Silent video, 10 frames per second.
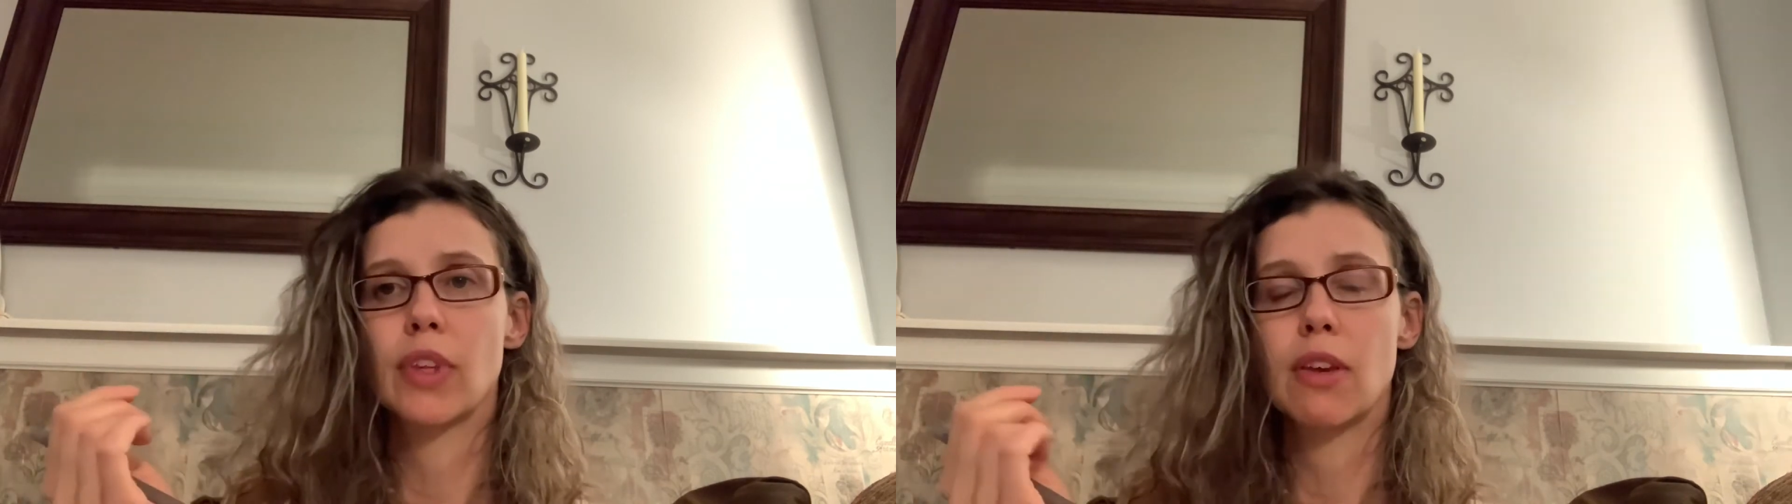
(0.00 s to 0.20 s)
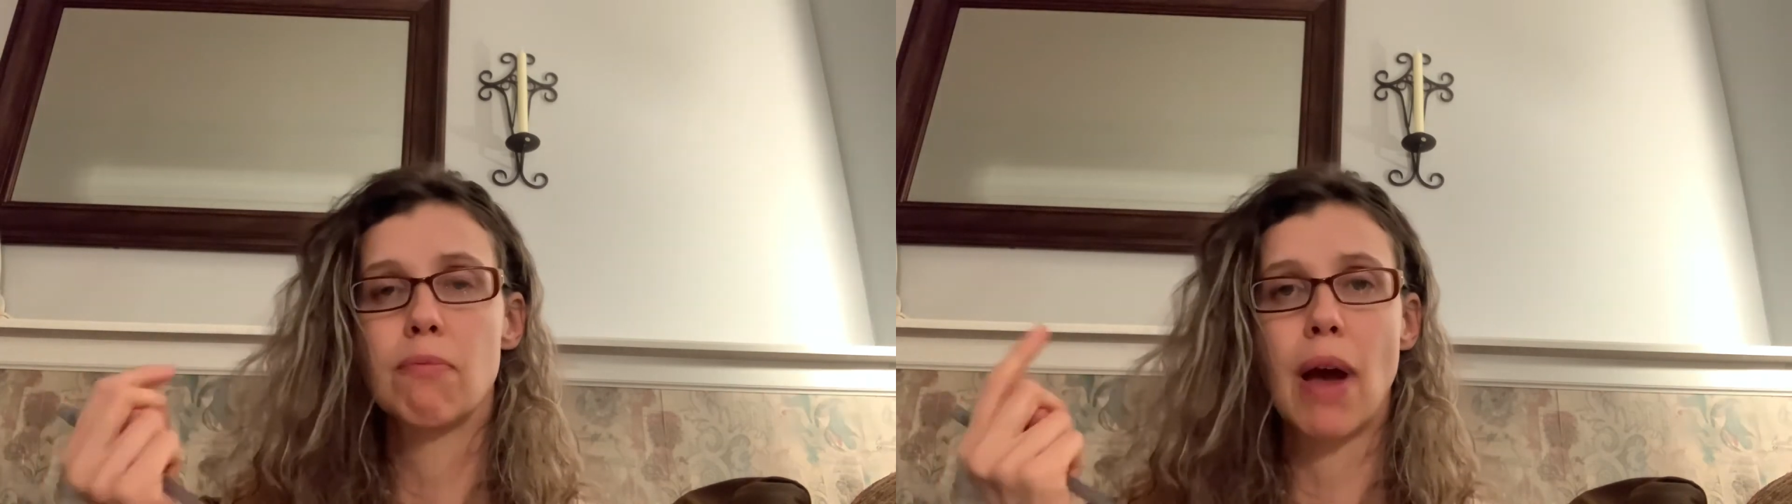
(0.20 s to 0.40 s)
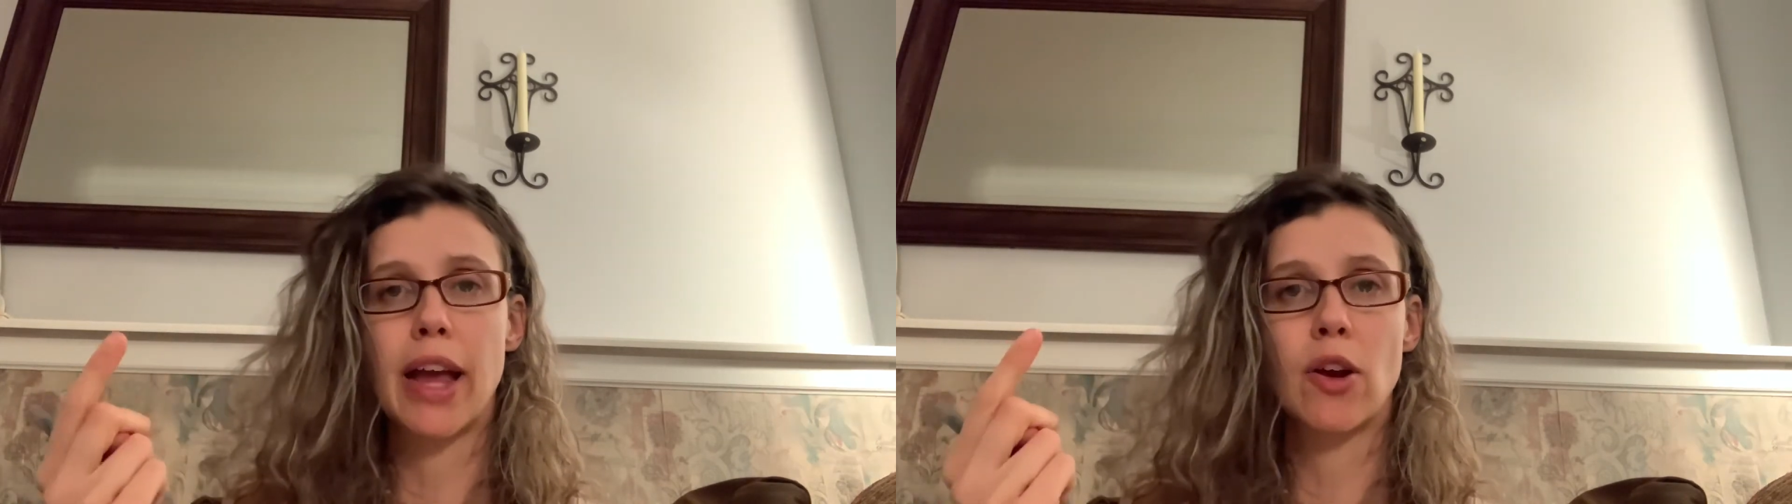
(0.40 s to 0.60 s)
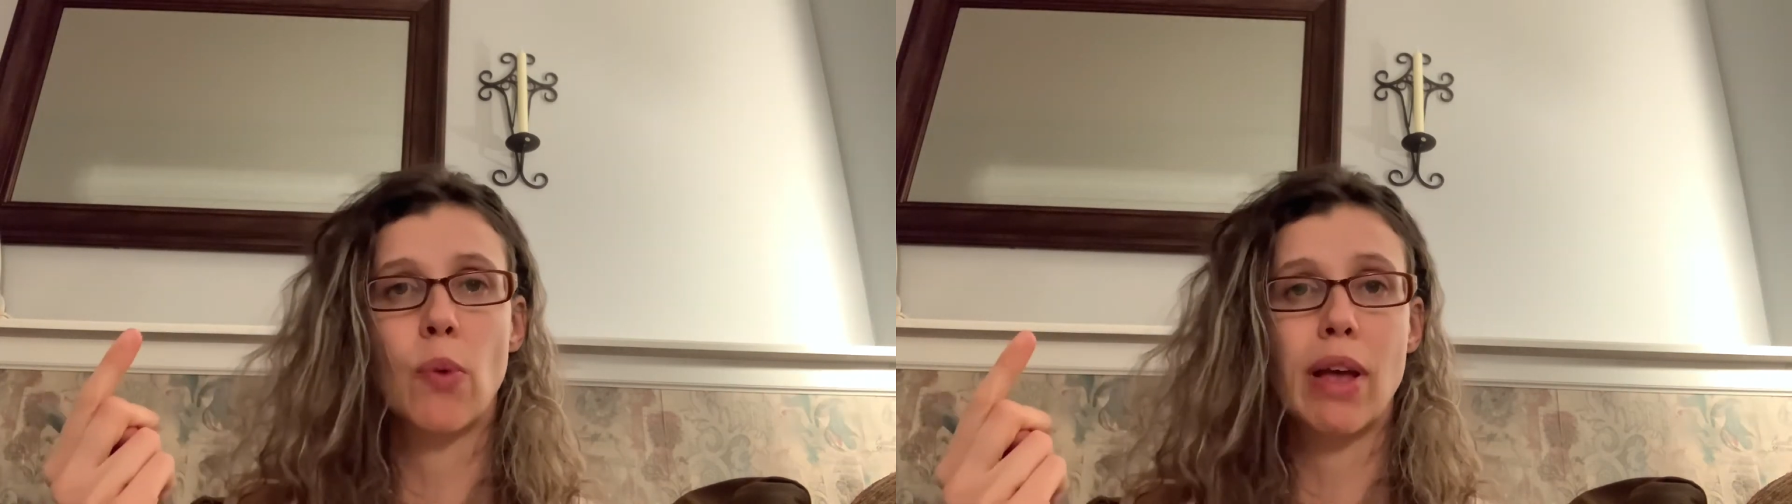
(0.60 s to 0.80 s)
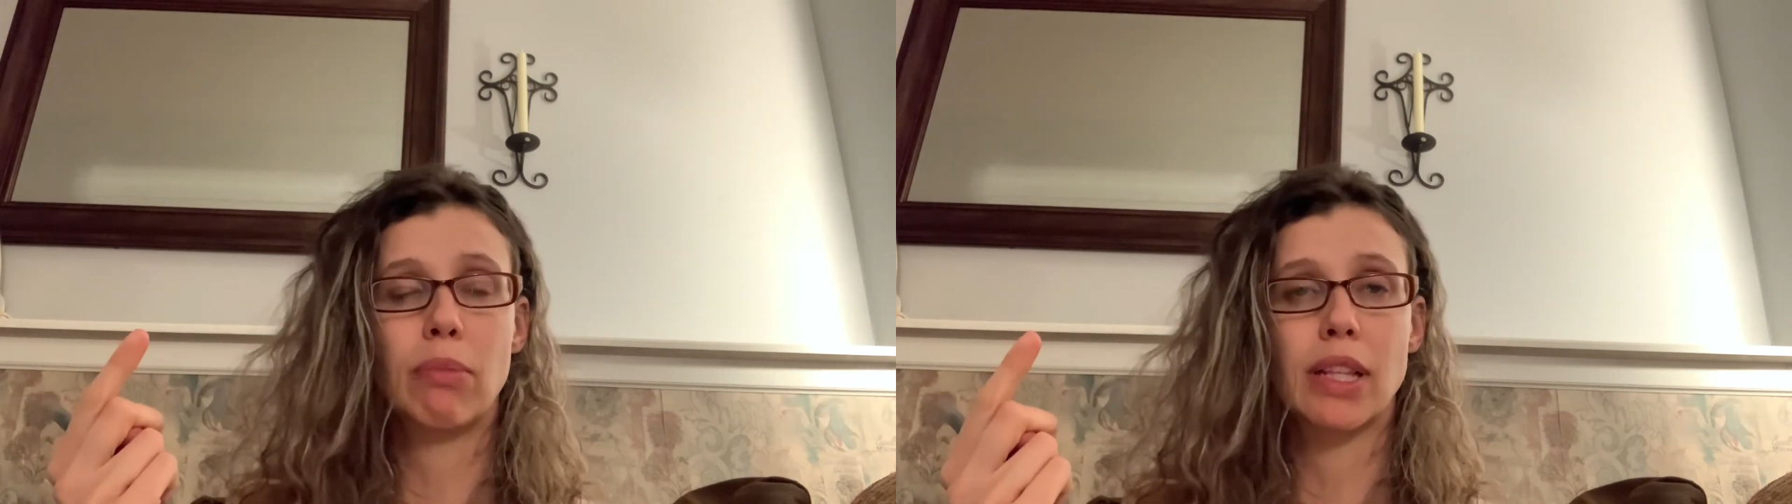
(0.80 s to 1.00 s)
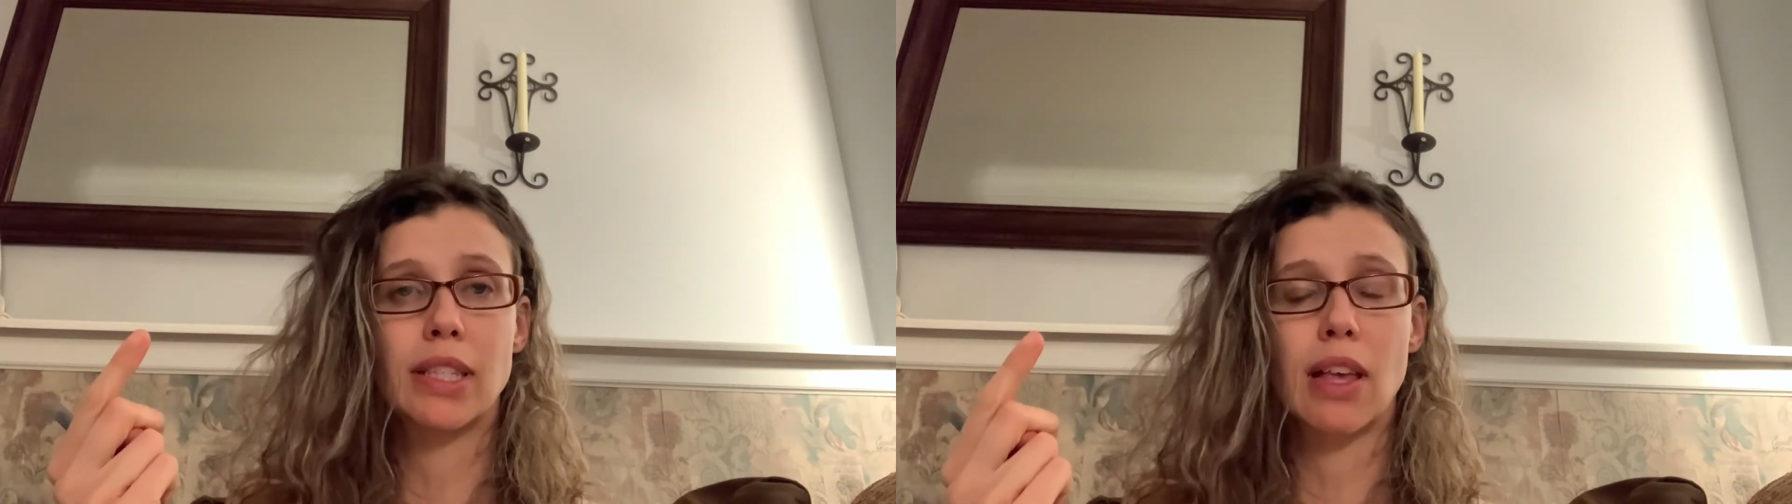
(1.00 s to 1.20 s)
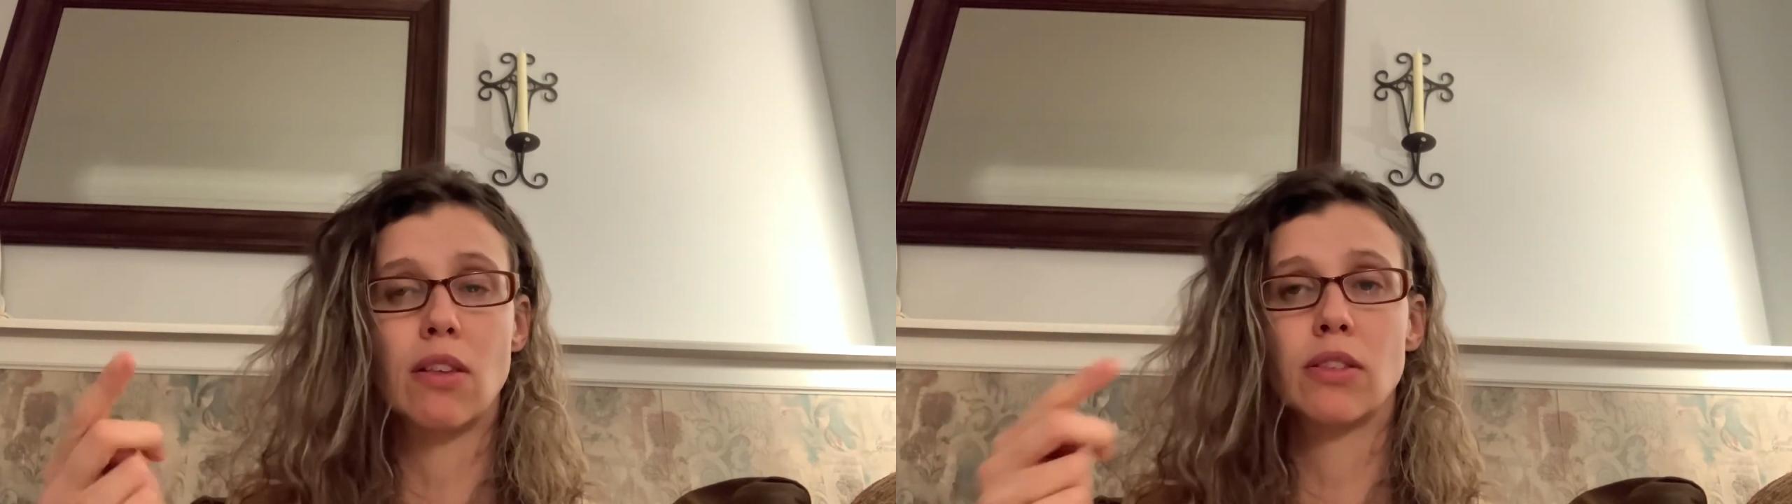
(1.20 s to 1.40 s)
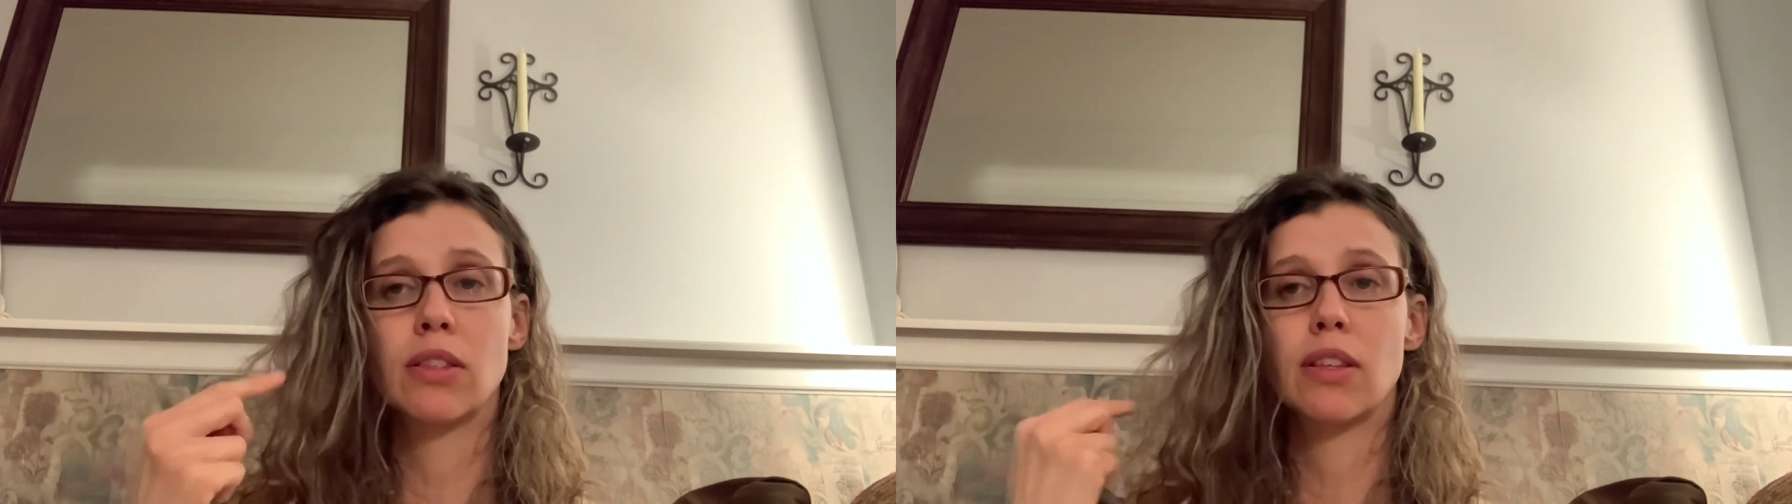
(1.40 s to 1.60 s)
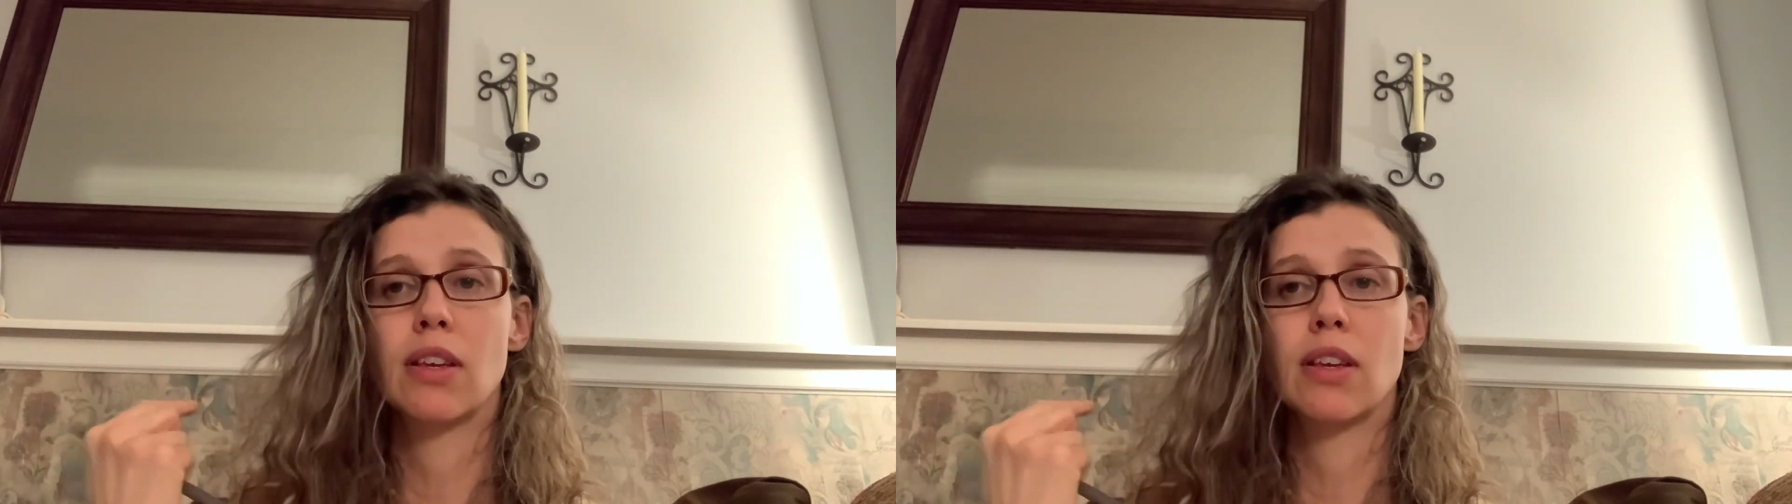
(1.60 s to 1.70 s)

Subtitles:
by your white blood cells.